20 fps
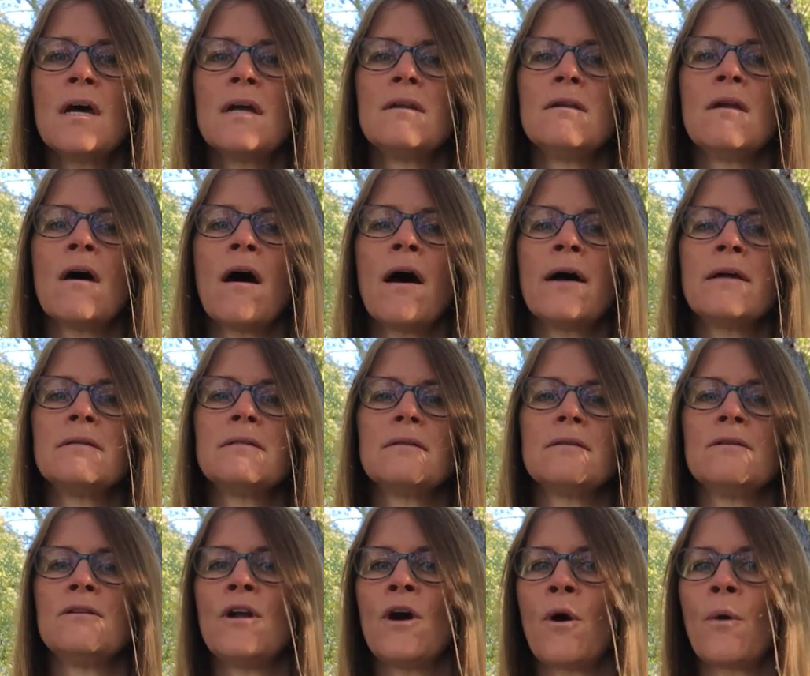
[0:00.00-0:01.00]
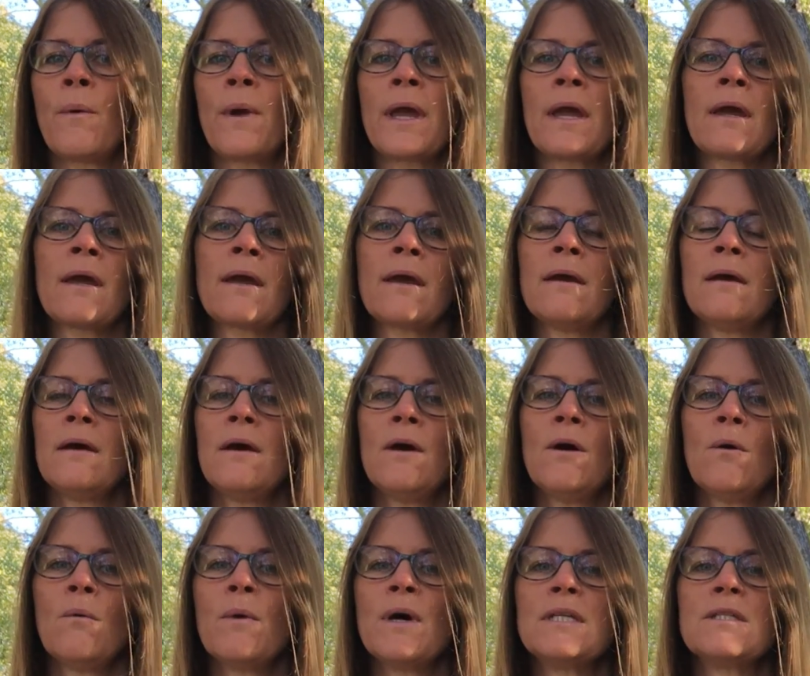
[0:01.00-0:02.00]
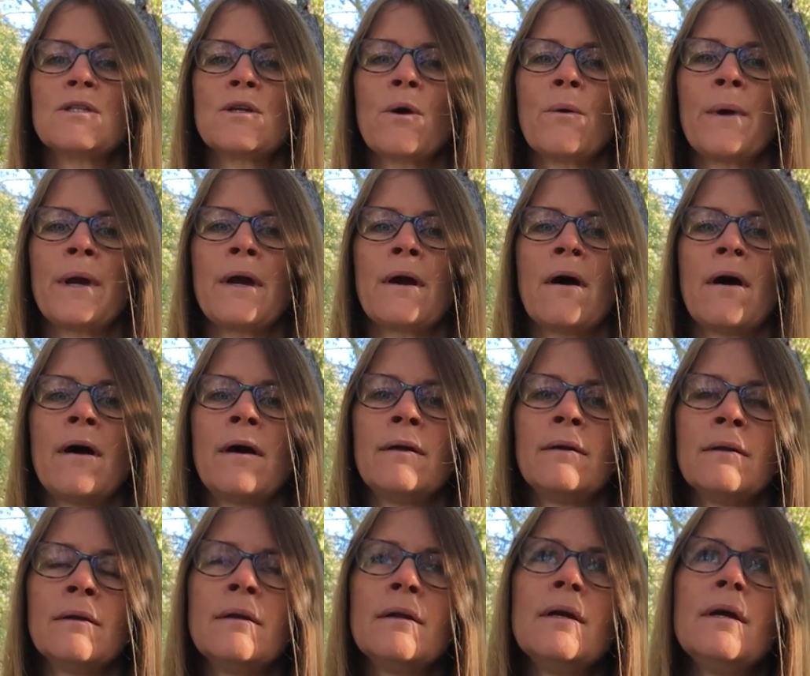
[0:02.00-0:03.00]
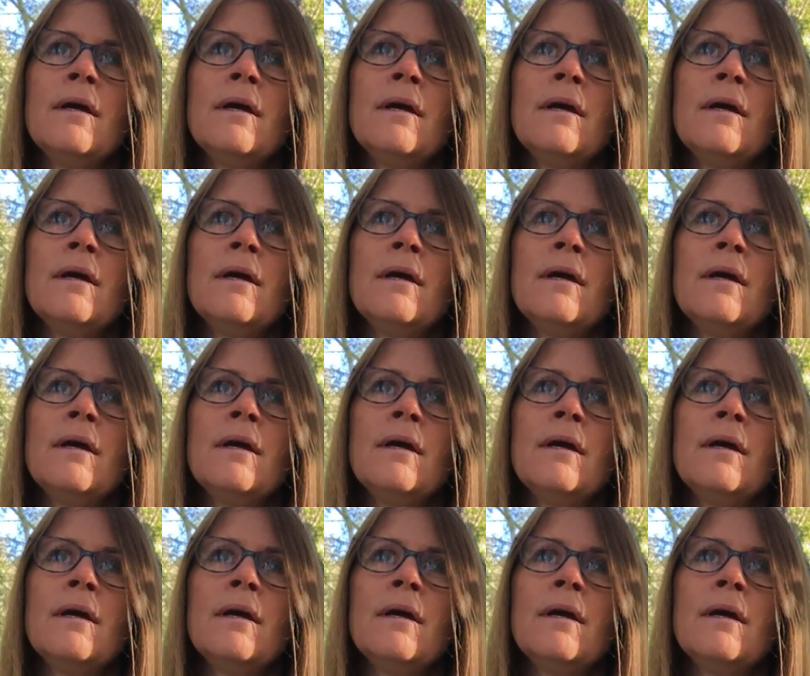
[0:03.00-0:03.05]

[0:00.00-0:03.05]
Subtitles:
not knowing what's going on,